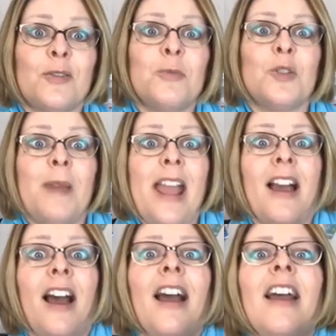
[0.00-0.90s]
from
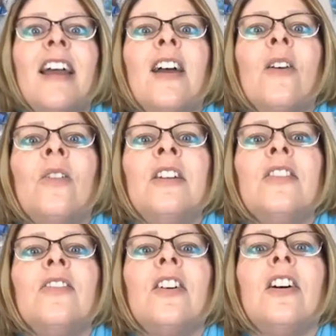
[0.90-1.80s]
Jamaica.
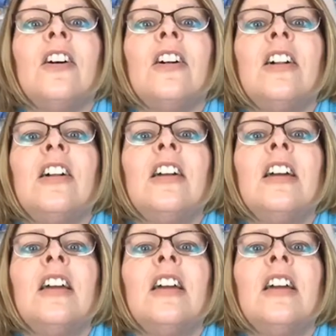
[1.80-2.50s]
Wonderful.